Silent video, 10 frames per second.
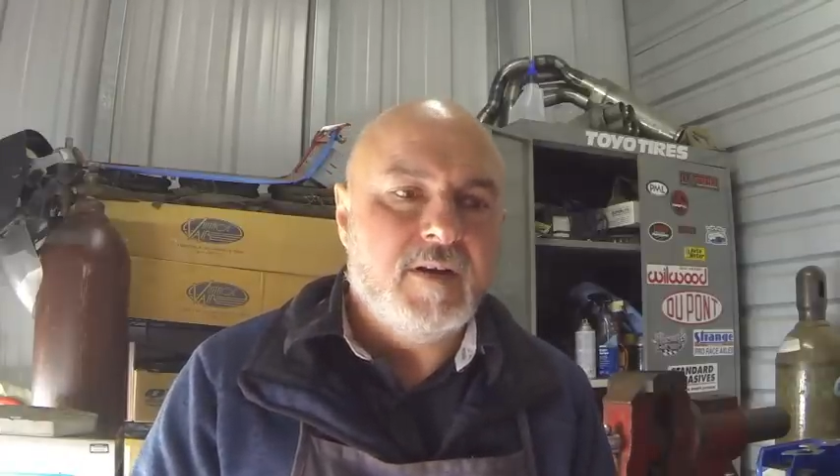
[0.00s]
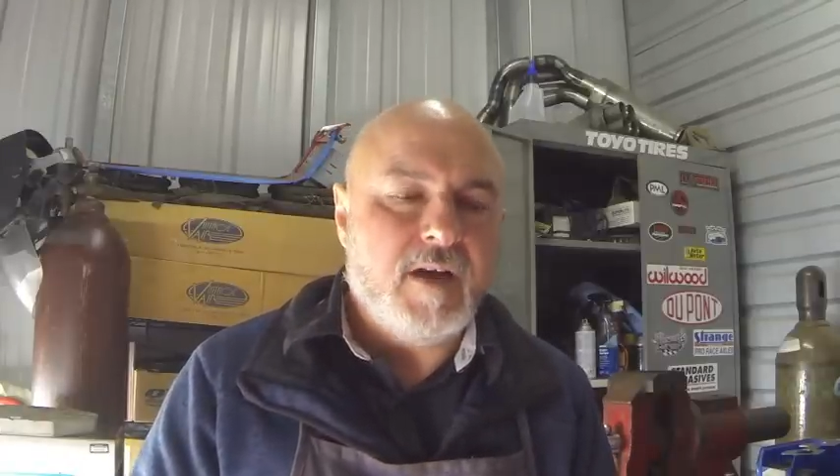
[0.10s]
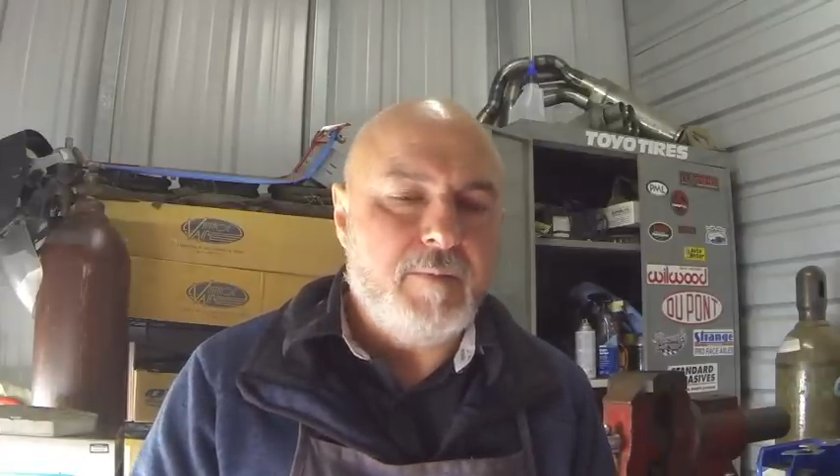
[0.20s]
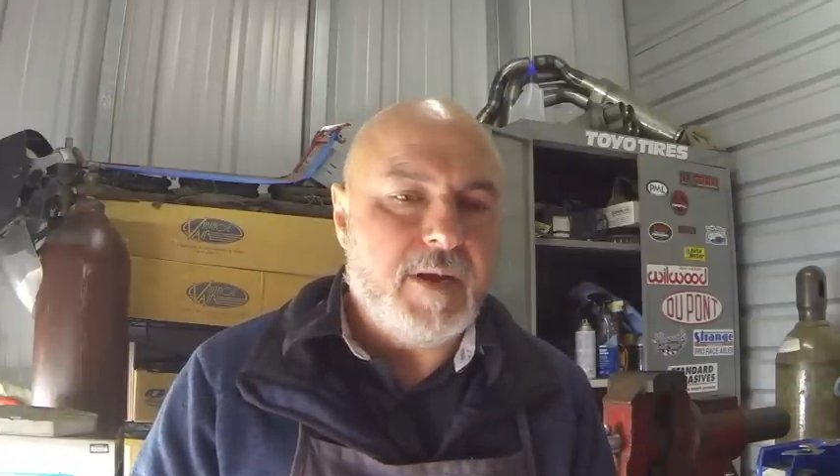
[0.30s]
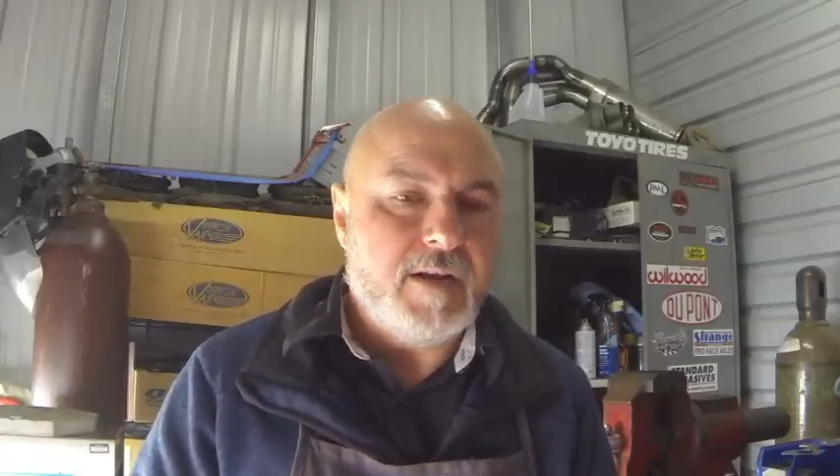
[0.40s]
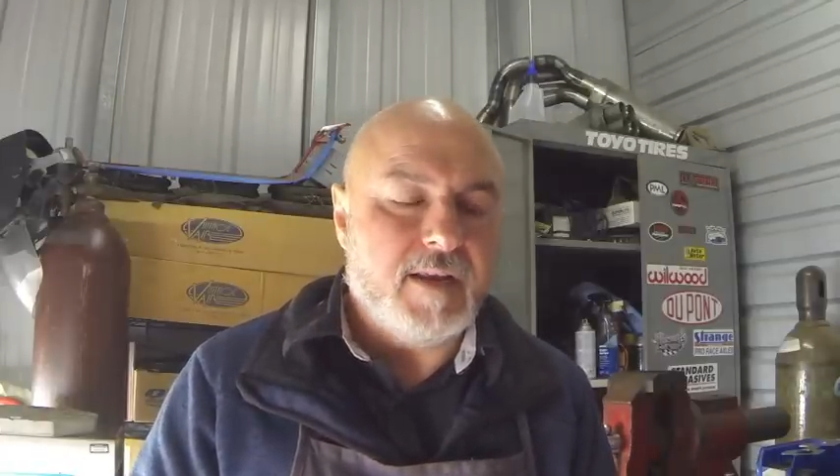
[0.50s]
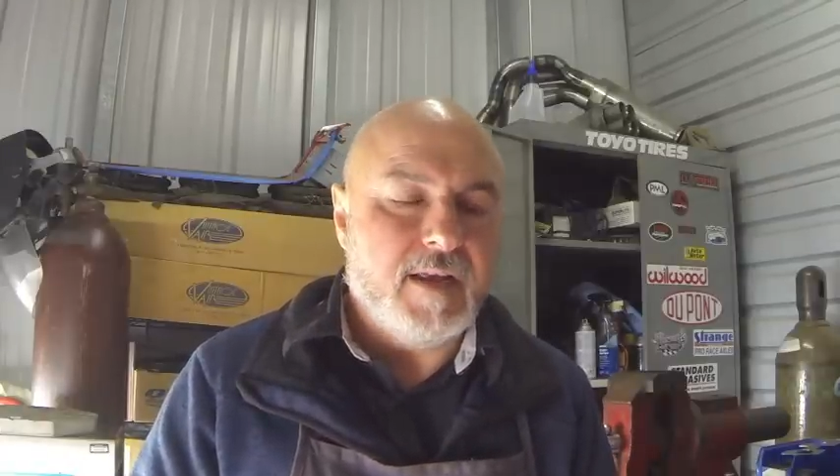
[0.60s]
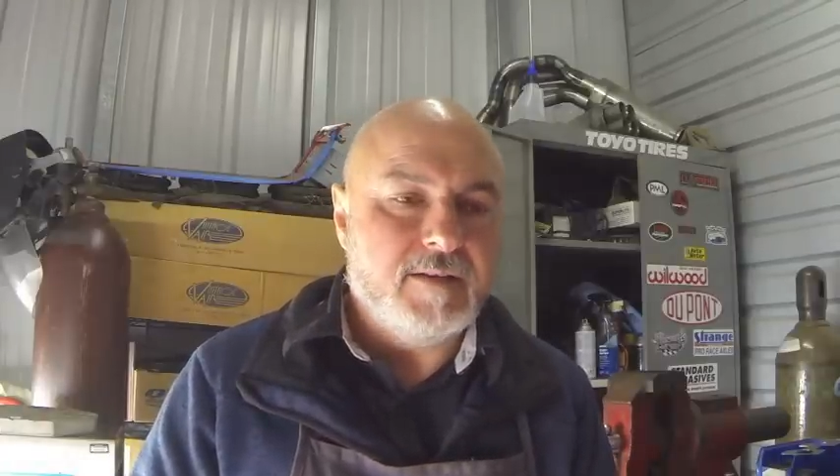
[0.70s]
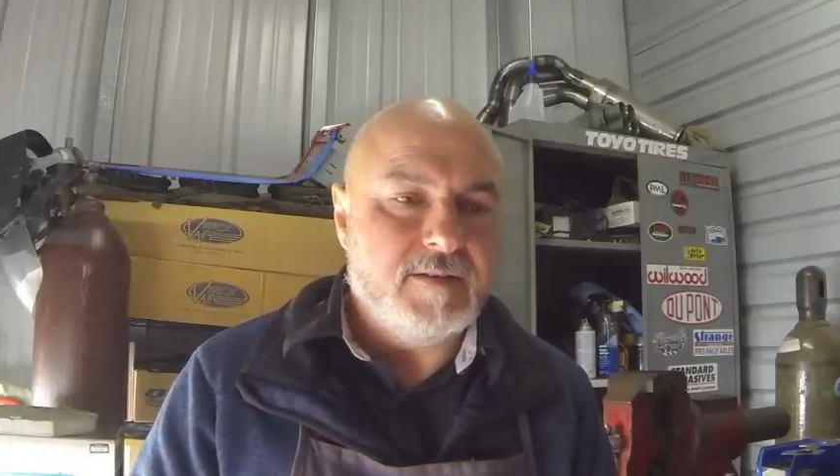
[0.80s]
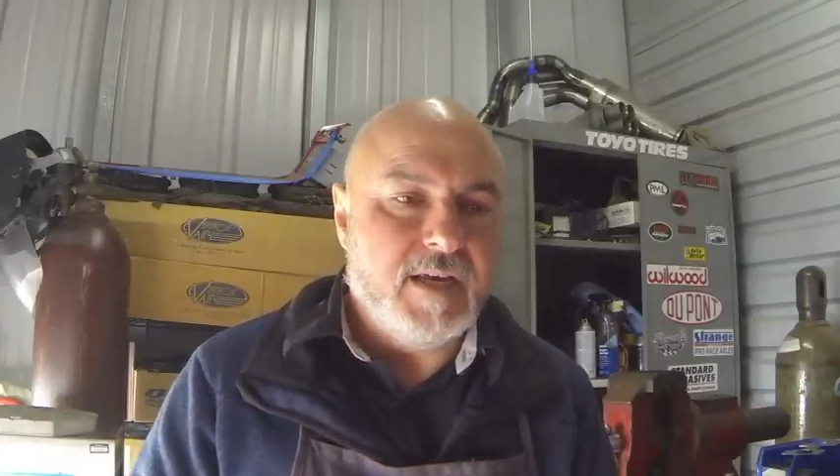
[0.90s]

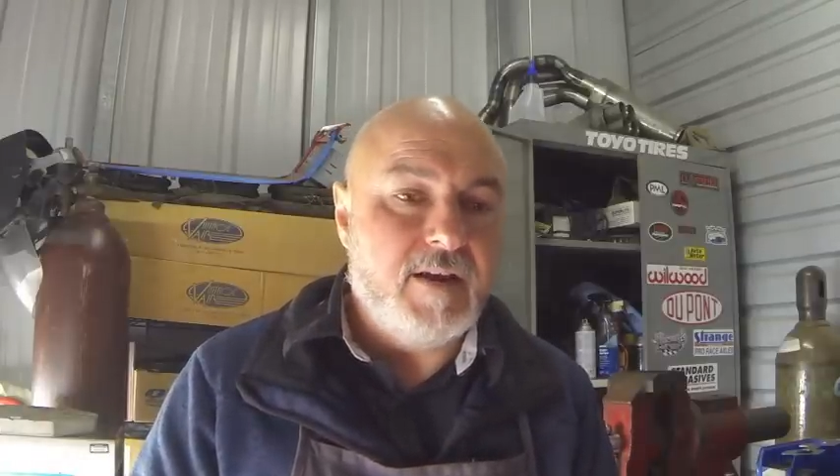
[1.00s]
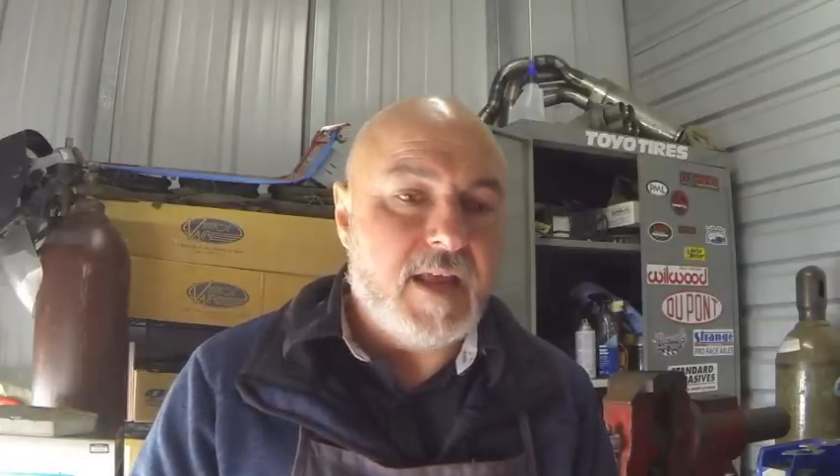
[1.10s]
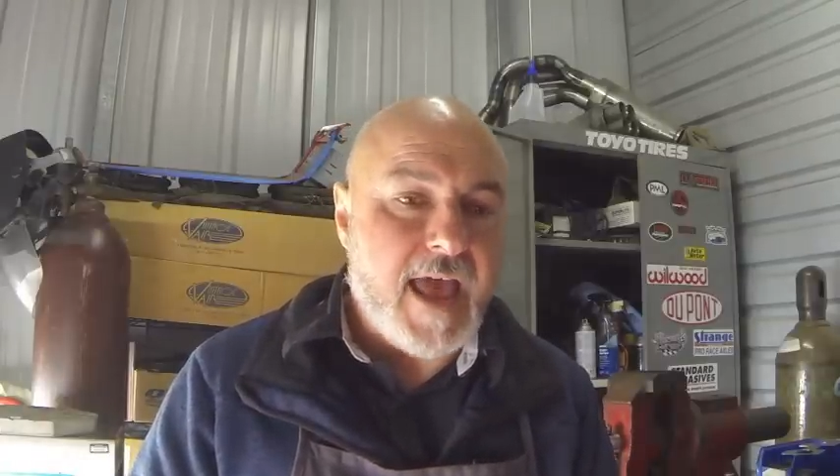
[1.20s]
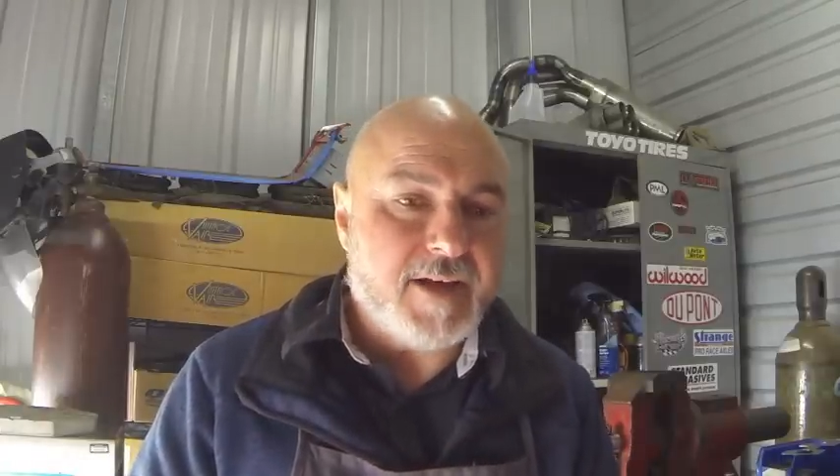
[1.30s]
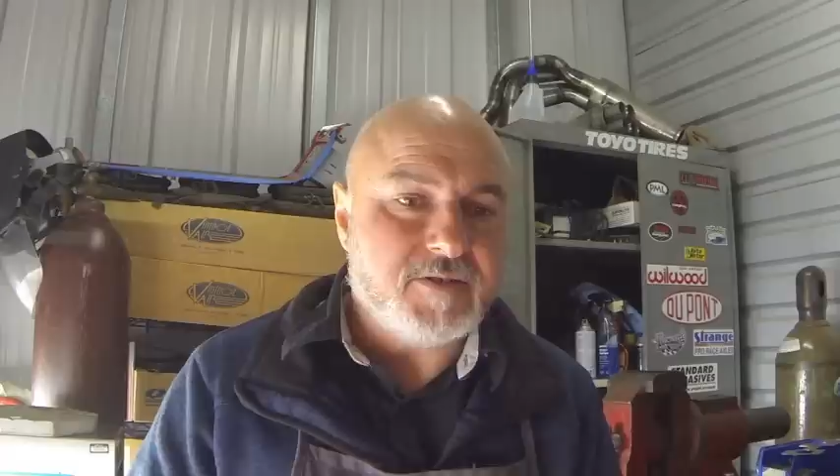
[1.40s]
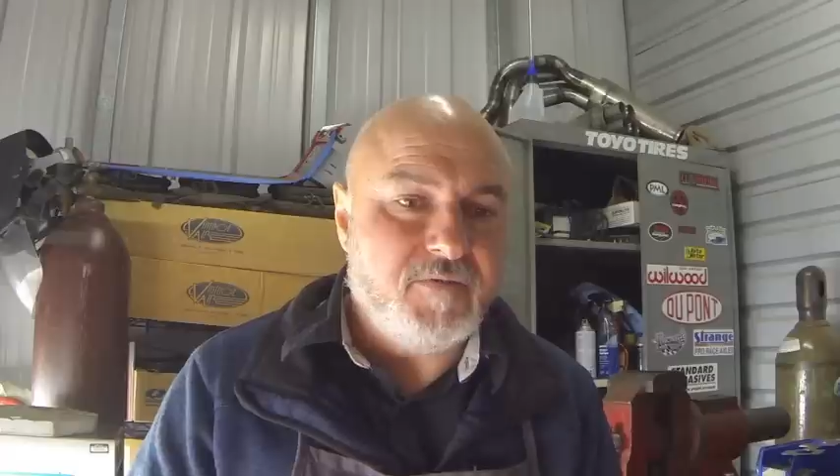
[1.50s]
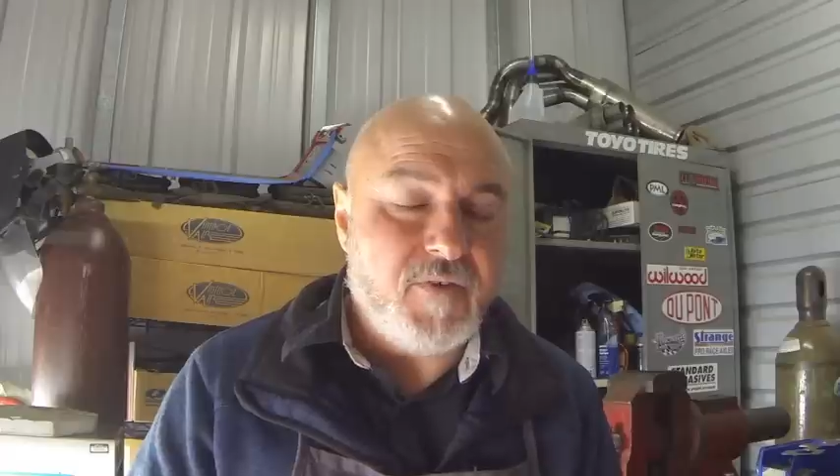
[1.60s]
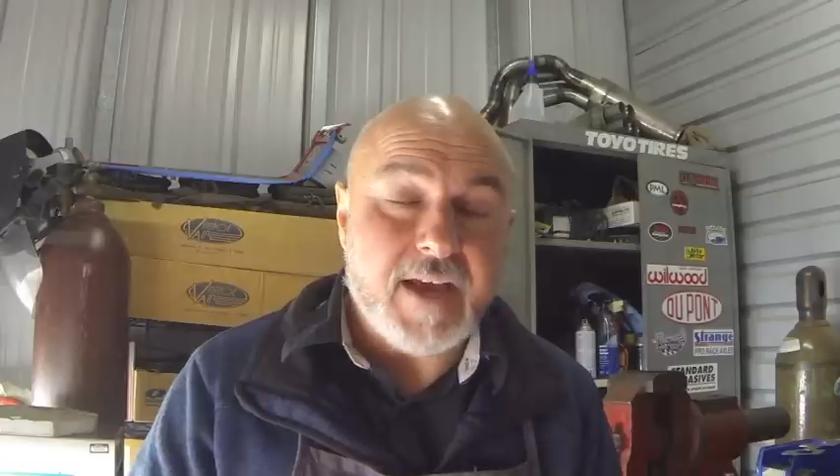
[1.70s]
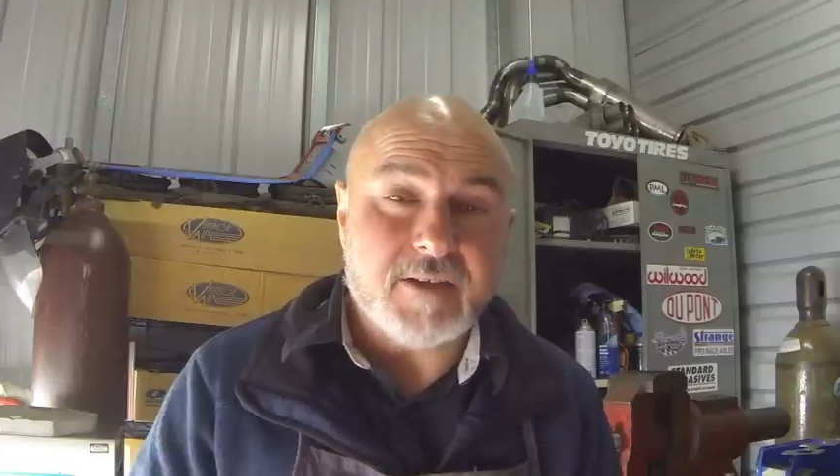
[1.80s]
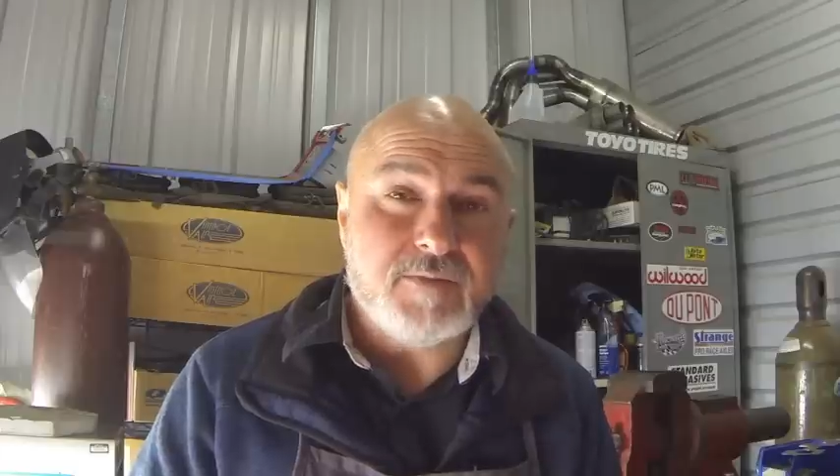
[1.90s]
In actual fact,